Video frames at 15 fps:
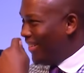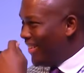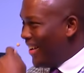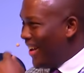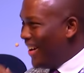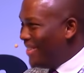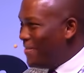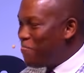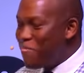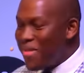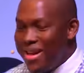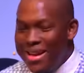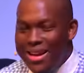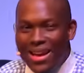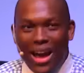Yeah?
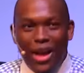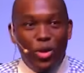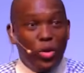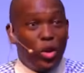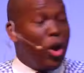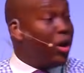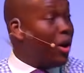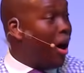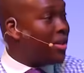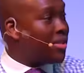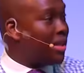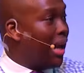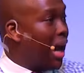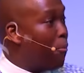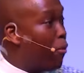And you would go and ask
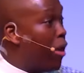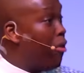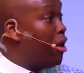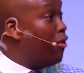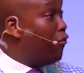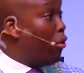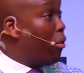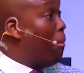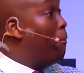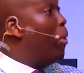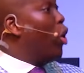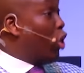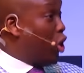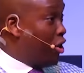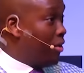the librarian for a
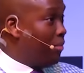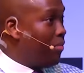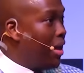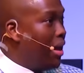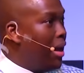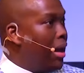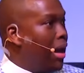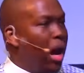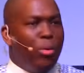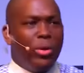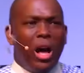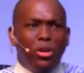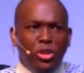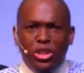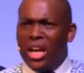book. And
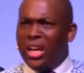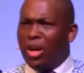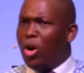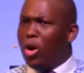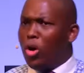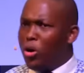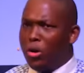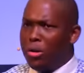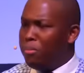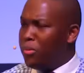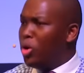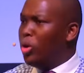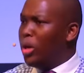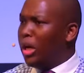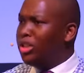without checking on her
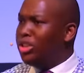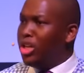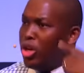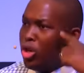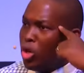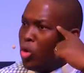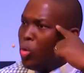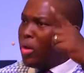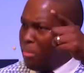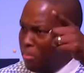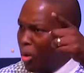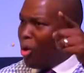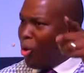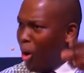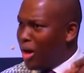computer, she knew where the
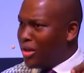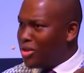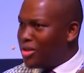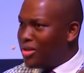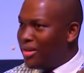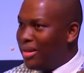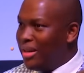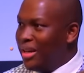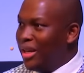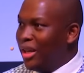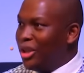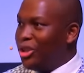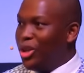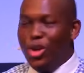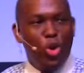book was.
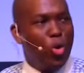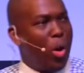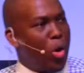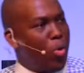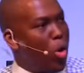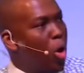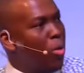She knew what row